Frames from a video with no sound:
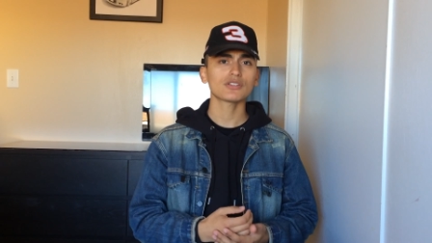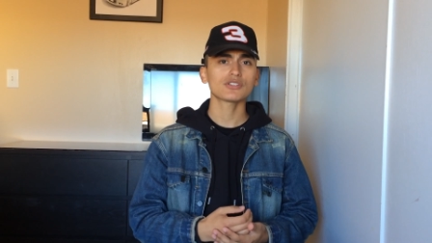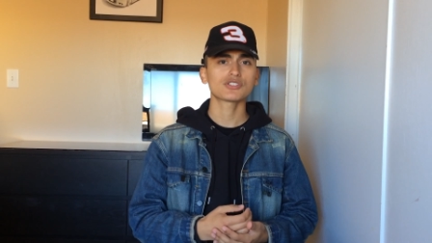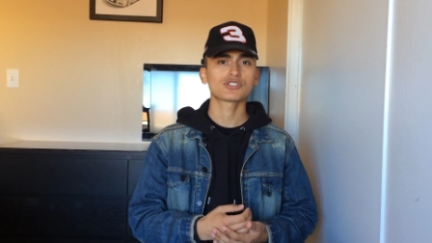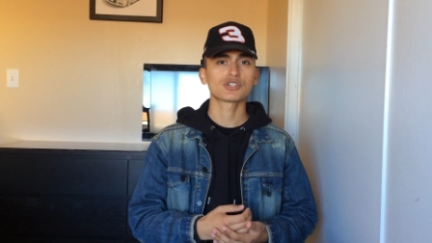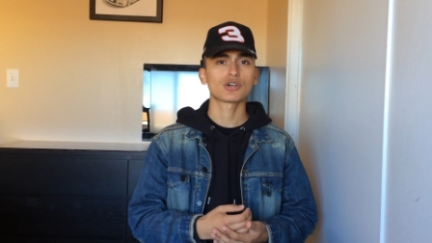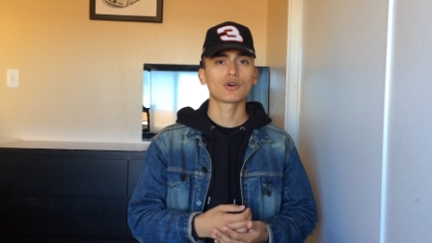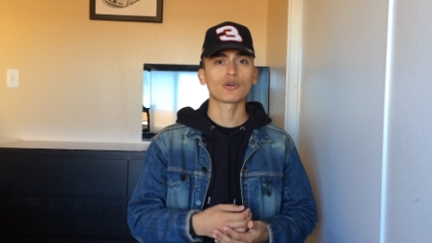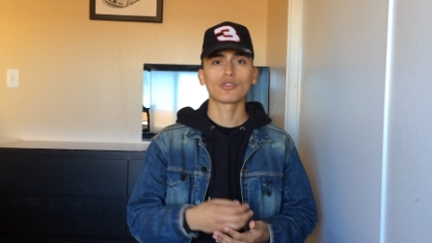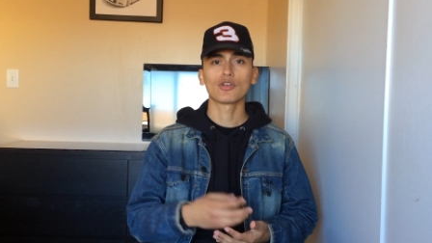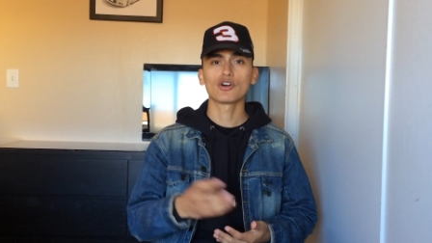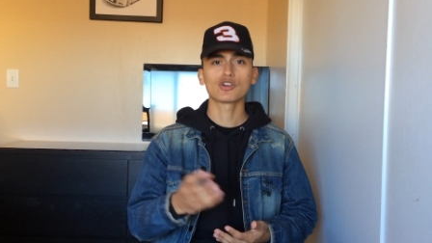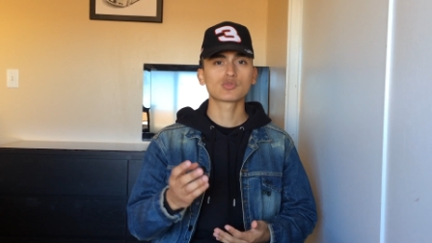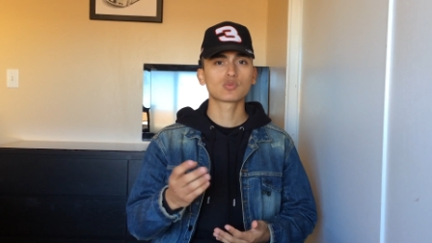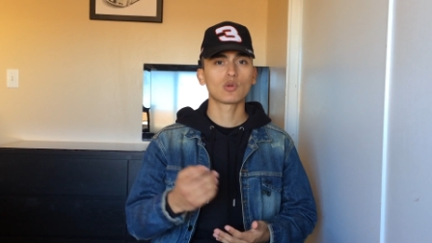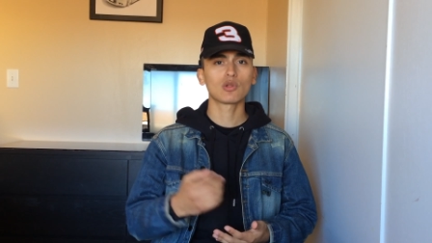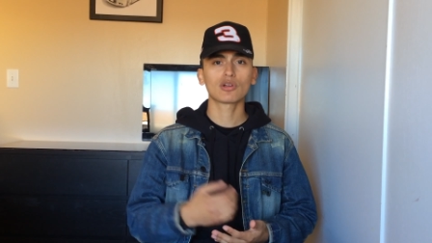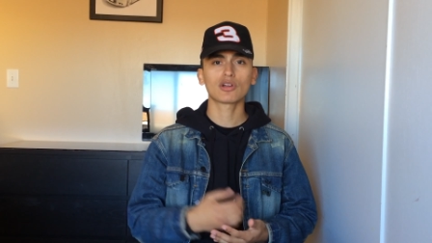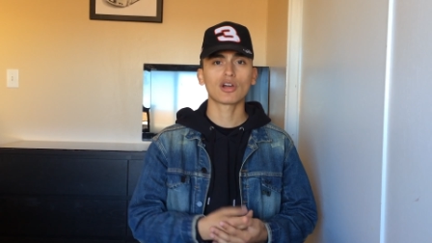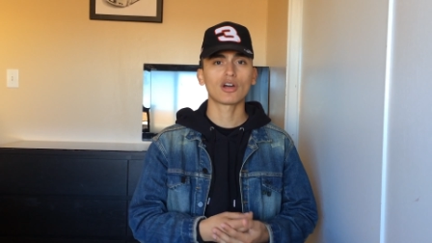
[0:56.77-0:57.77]
So those
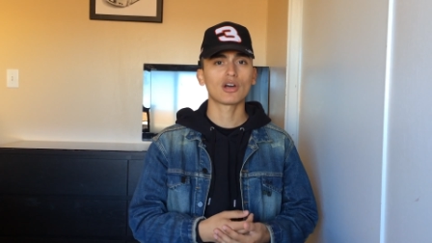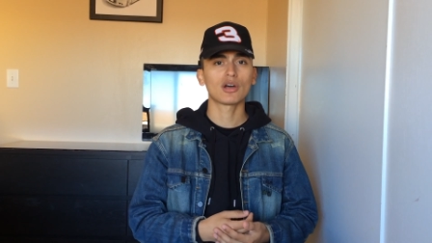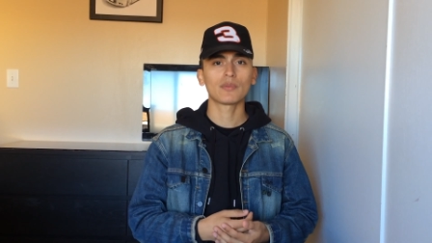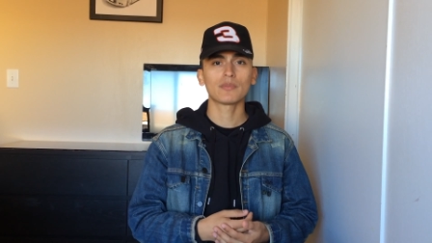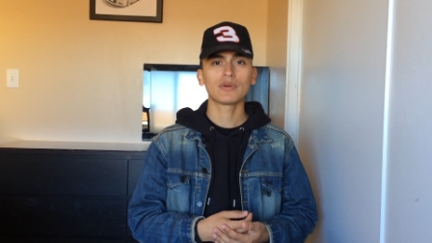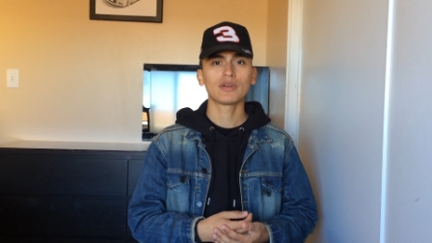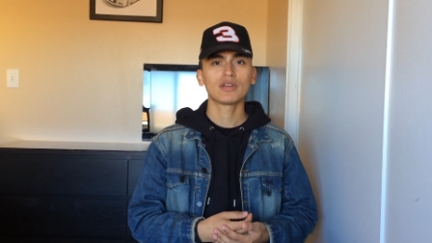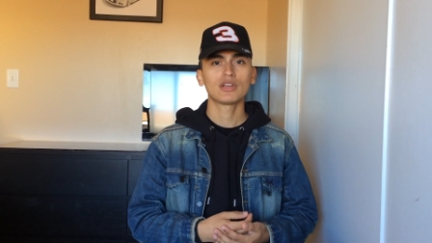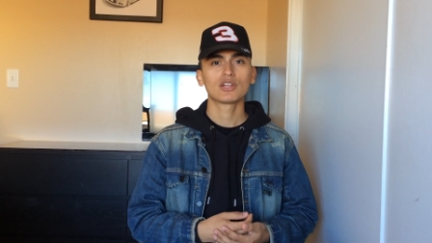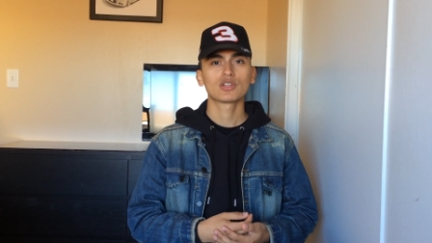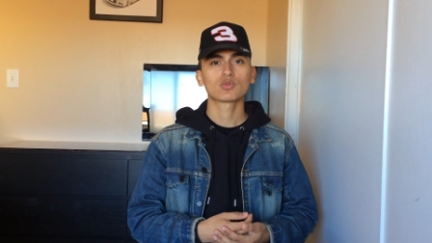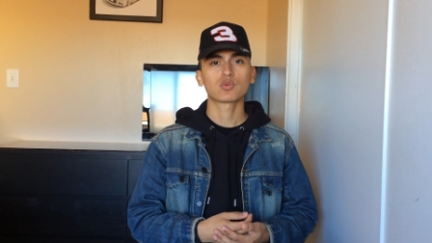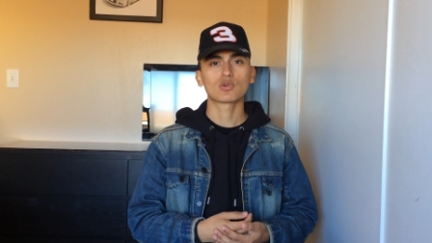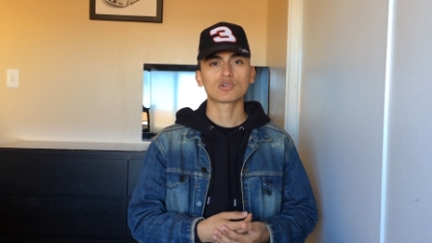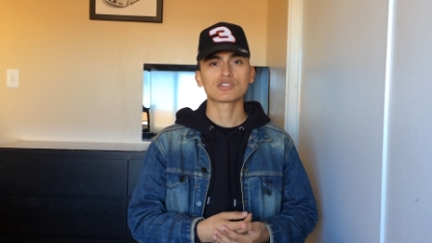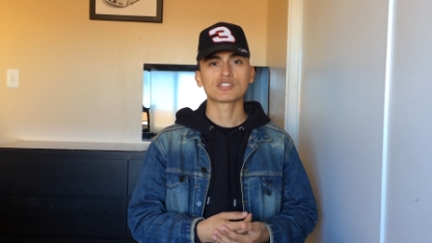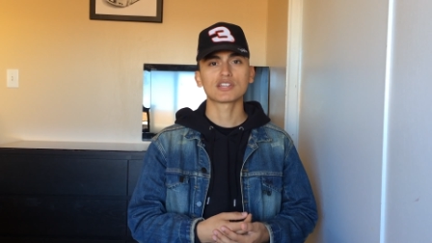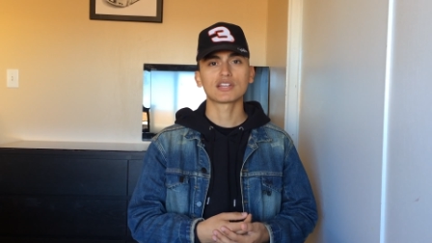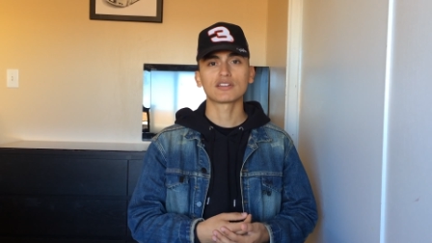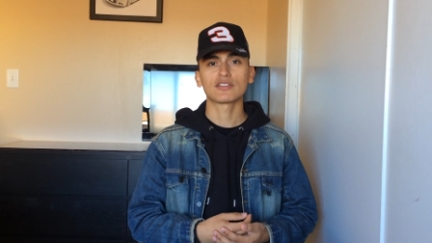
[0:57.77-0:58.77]
will come
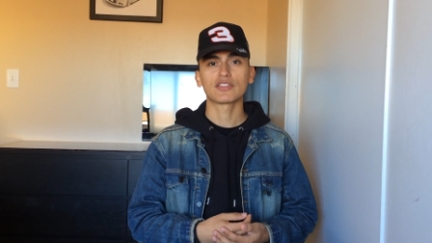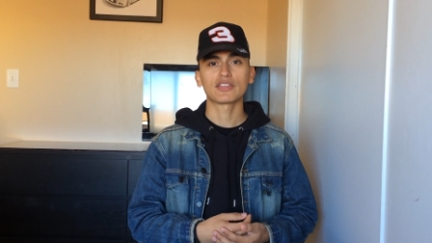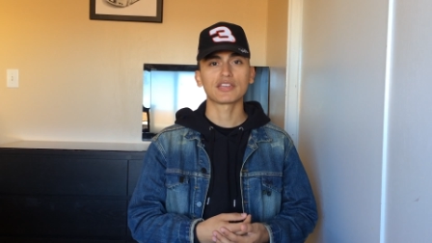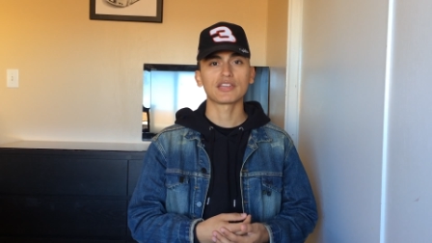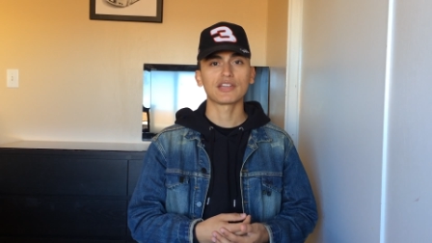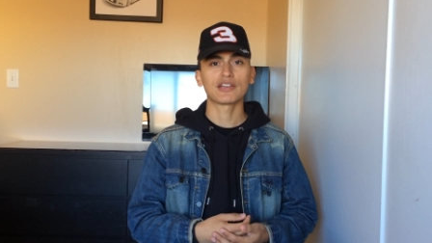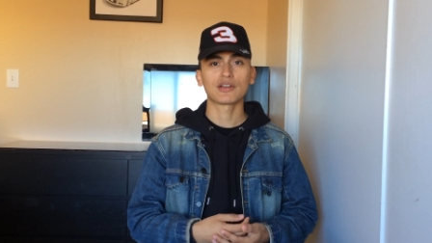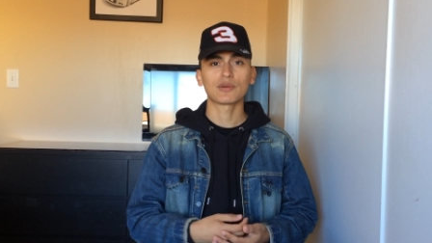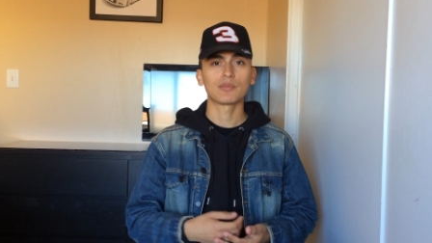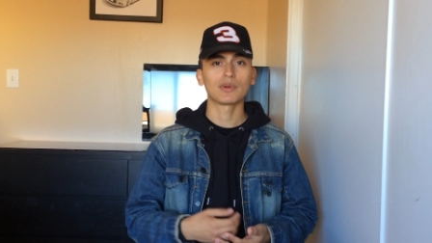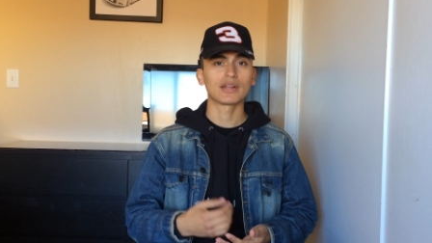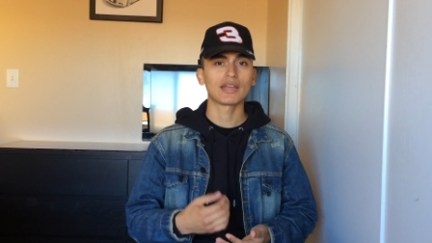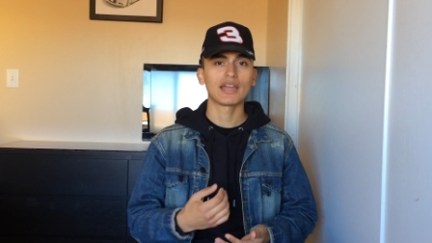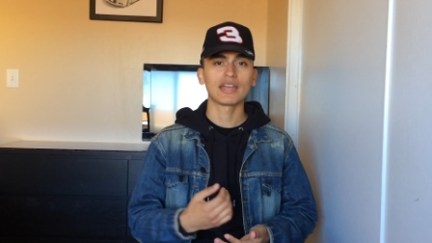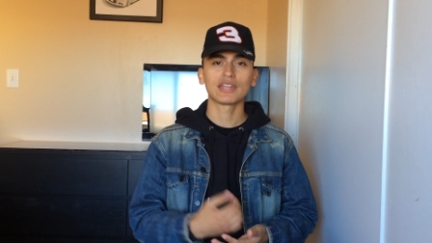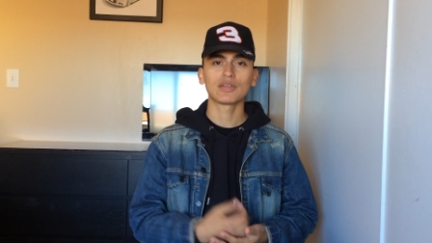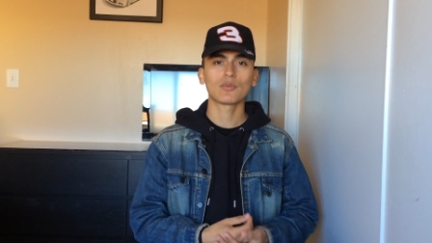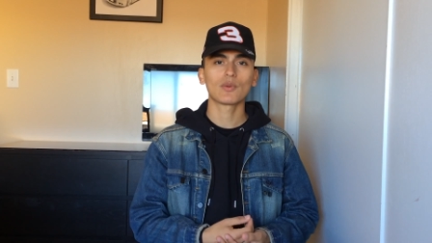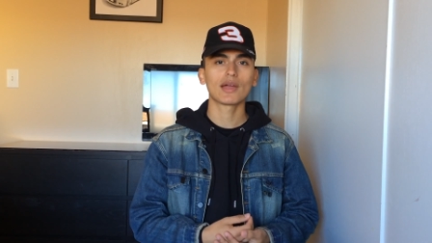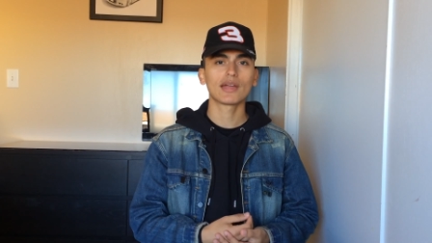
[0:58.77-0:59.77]
towards the end of the year, but
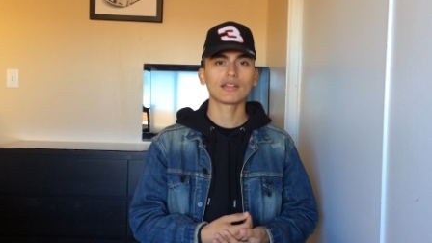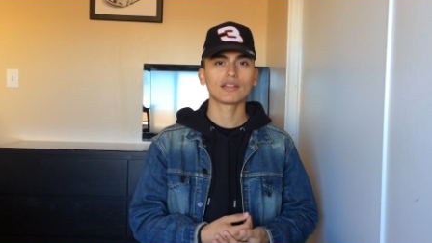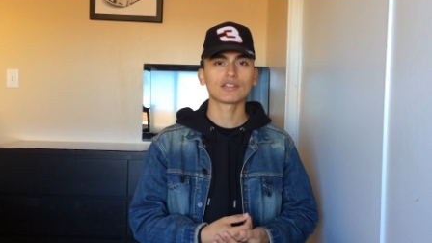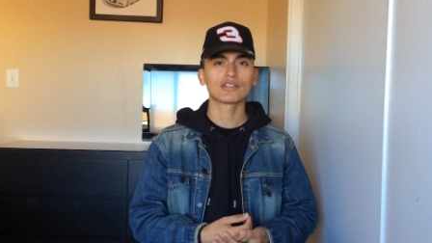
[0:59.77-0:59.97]
anyway,